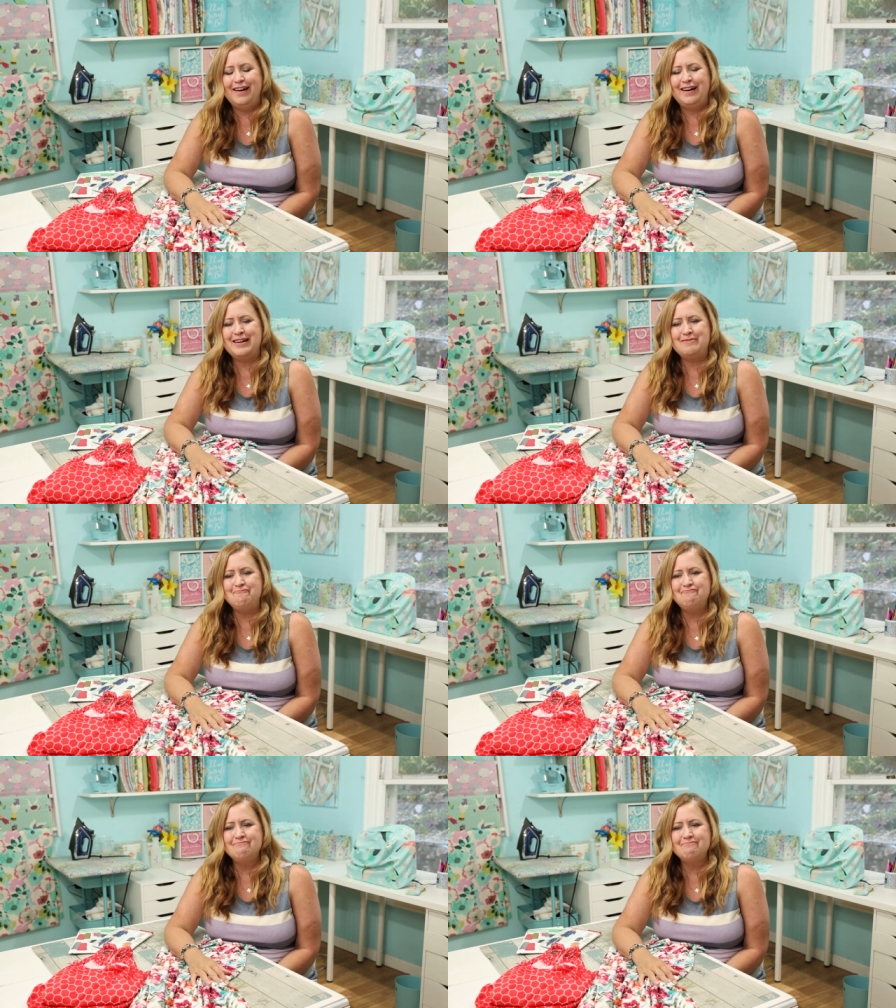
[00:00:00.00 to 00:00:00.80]

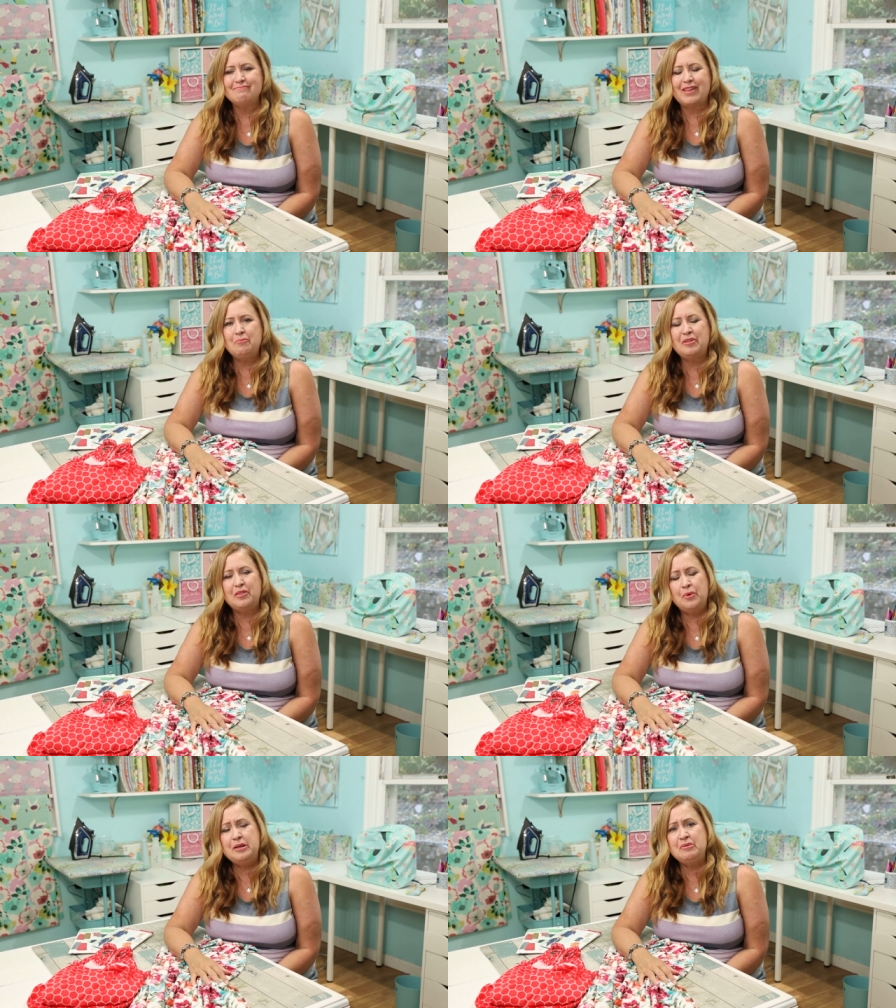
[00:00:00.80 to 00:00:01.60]
Um, but
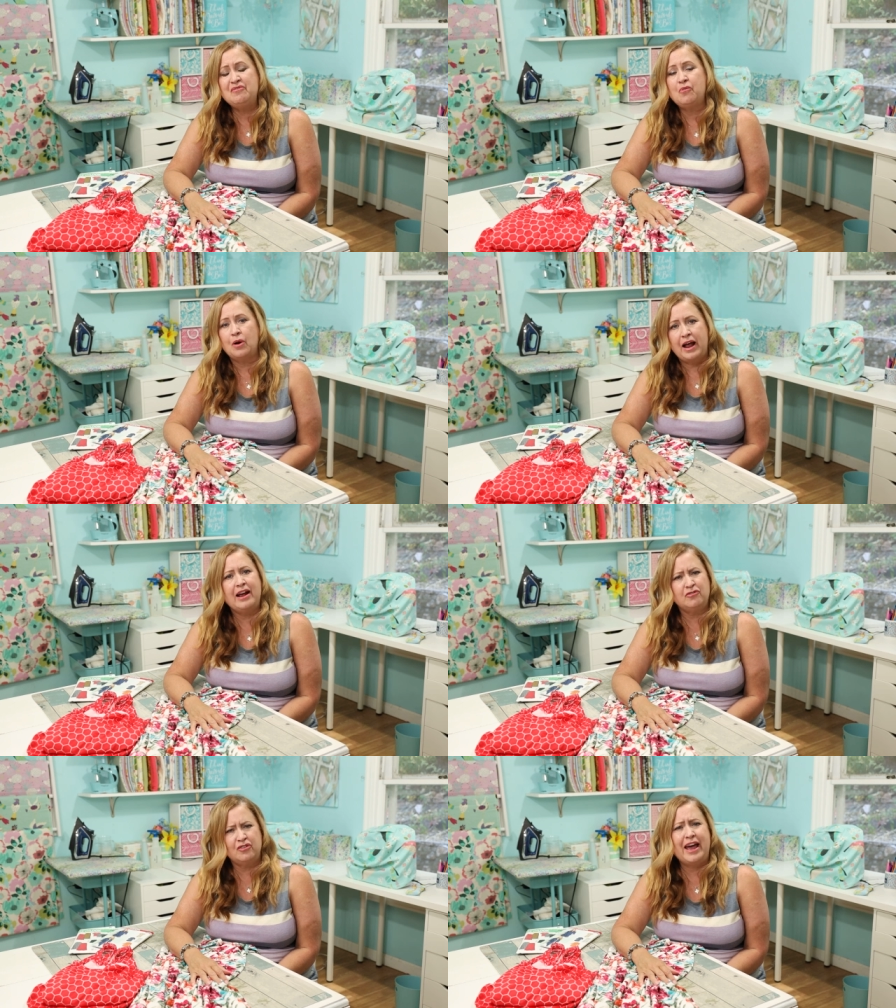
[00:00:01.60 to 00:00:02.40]
the week before
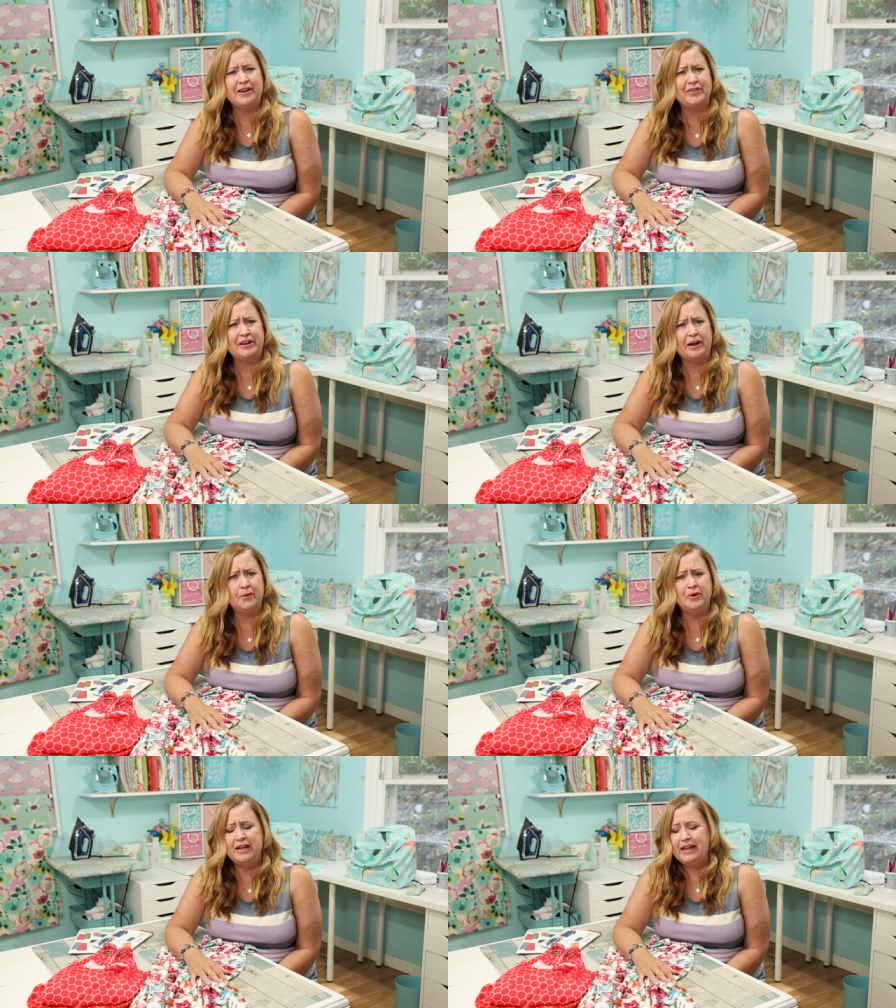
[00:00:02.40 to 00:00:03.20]
I actually had a
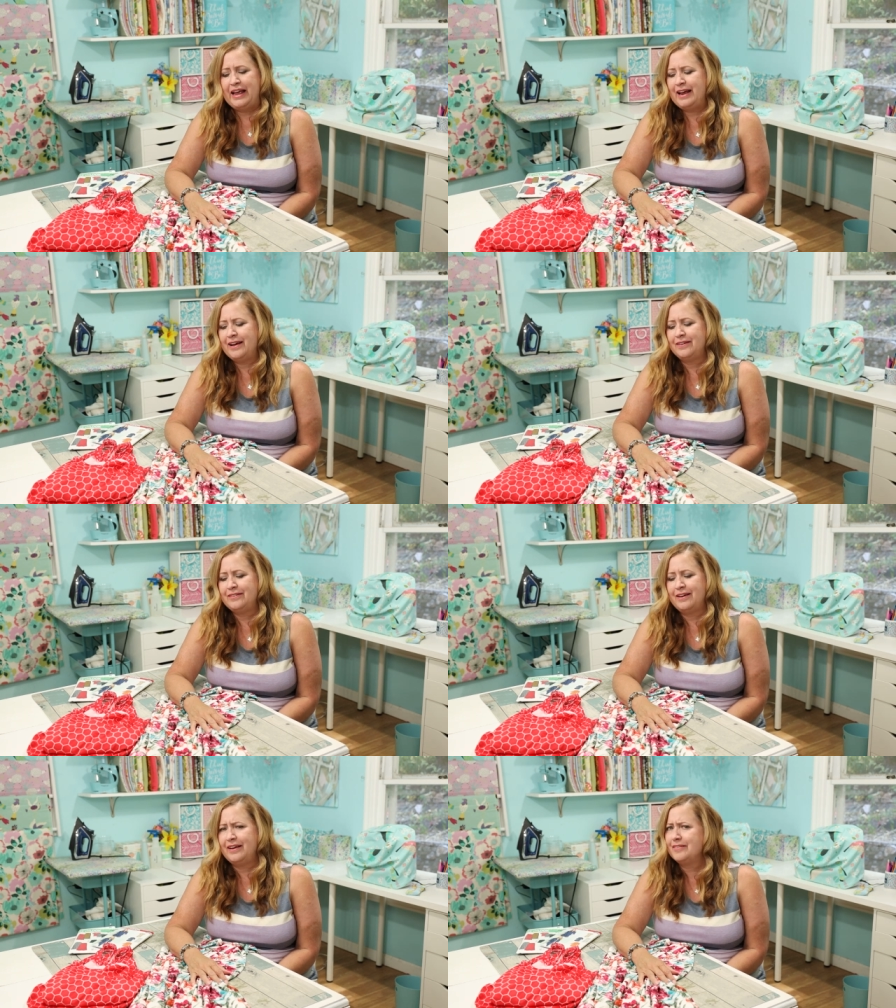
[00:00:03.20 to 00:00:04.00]
video,
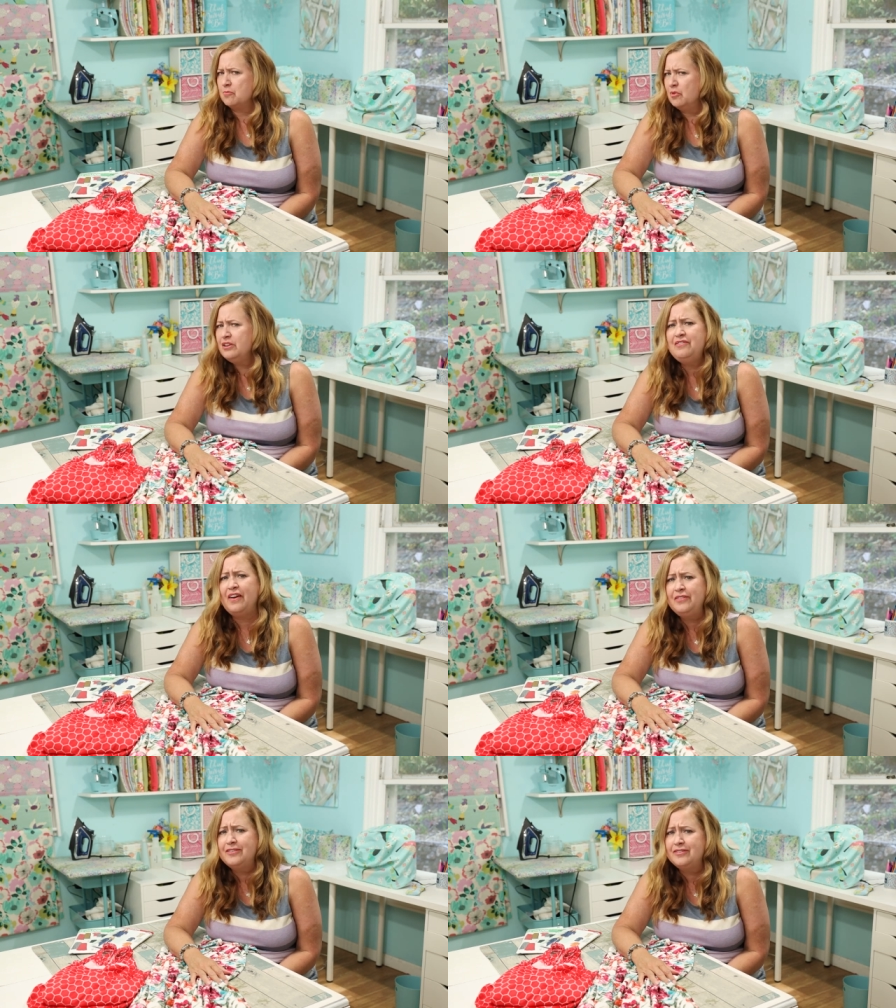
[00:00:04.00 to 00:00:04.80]
and I had some really
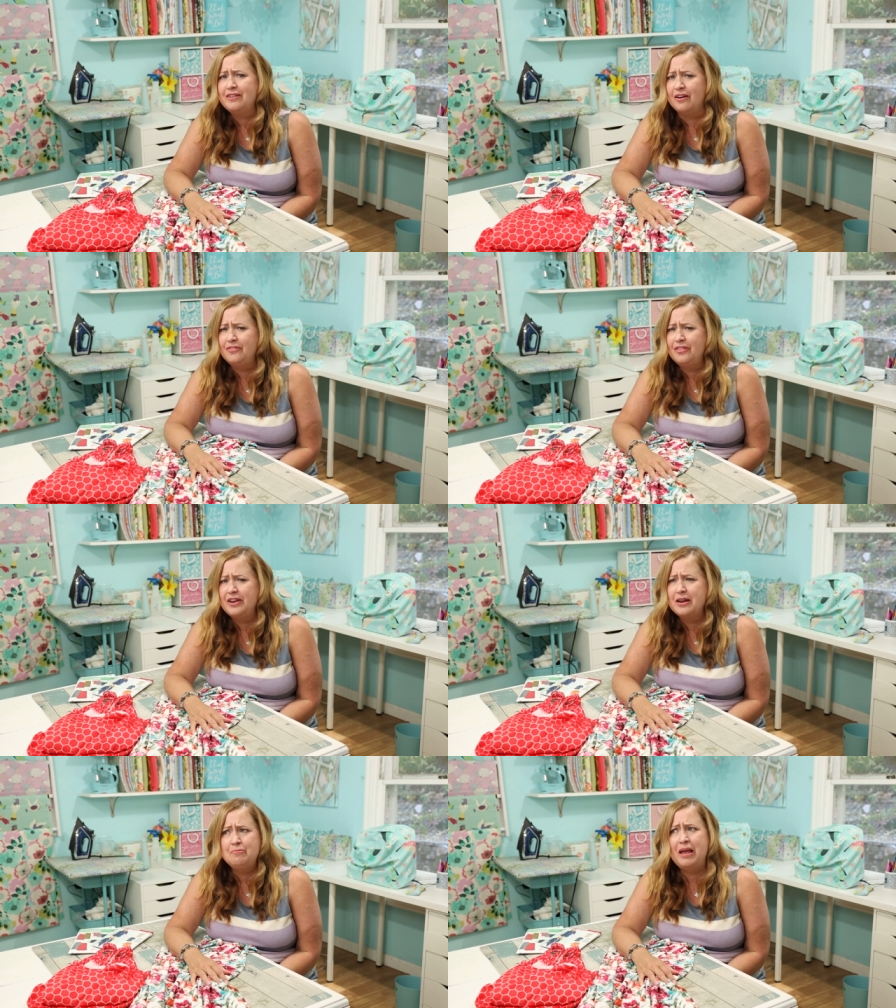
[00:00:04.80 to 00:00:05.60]
fun stuff
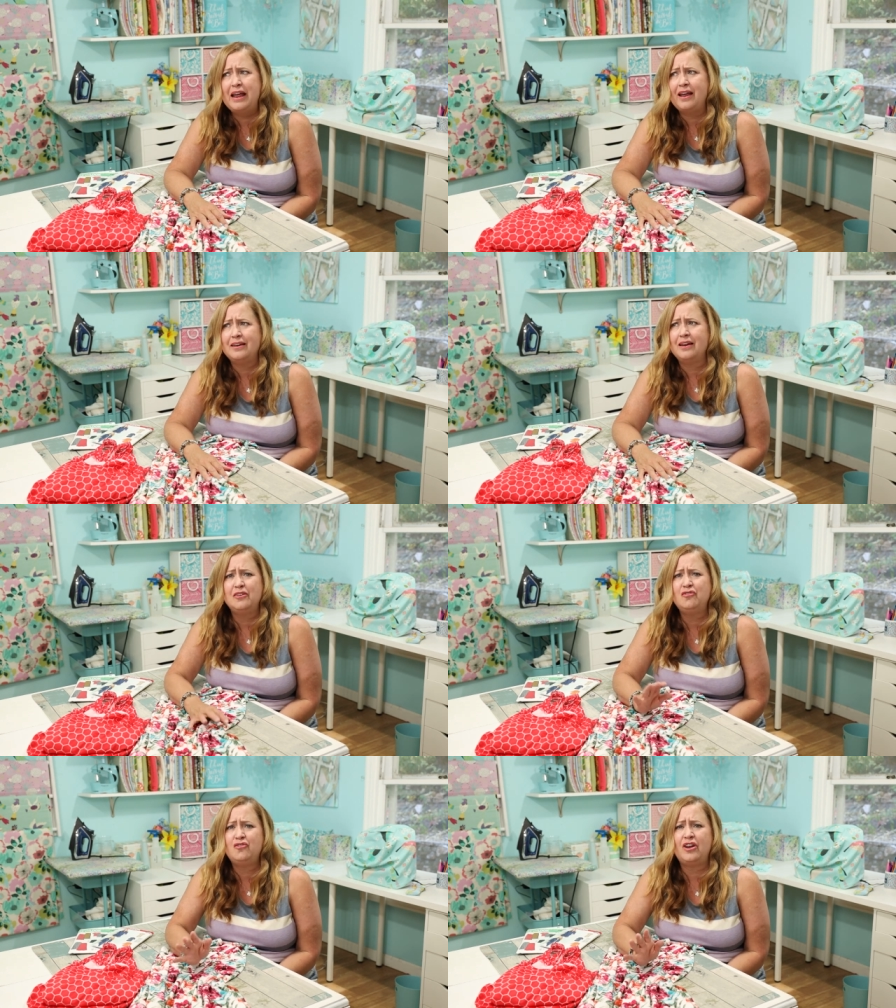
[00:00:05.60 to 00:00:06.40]
that I made and
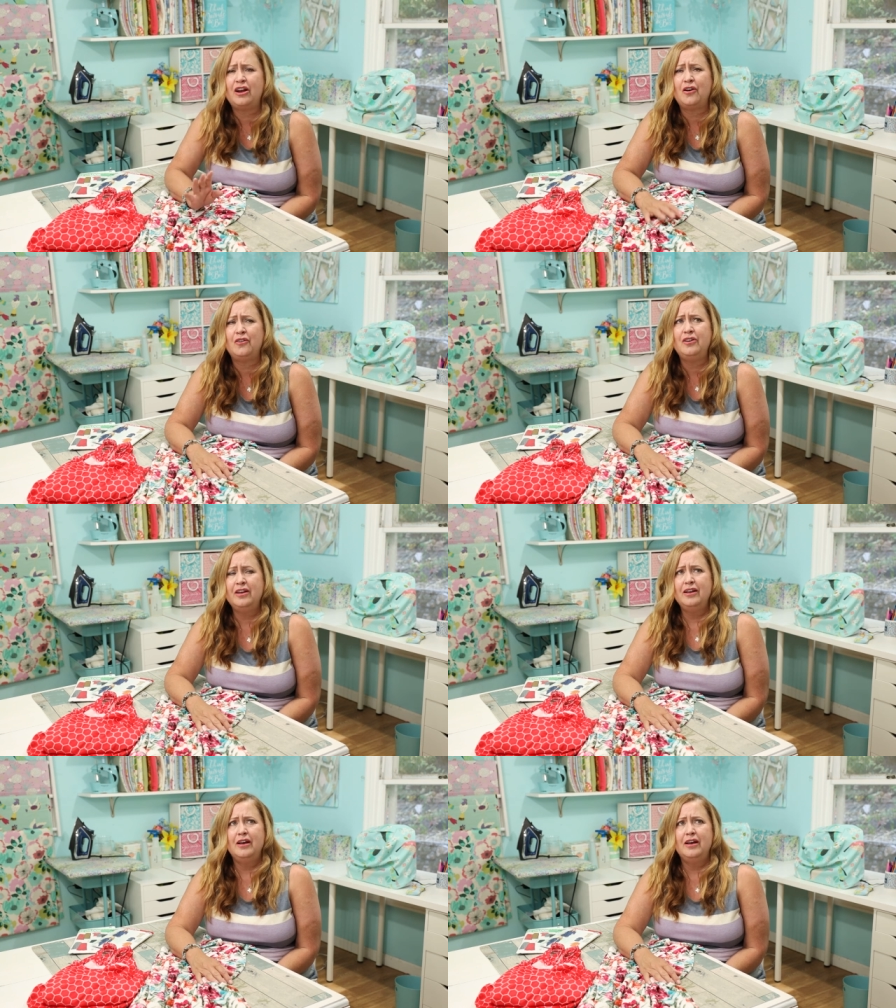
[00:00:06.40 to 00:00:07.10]
I shared,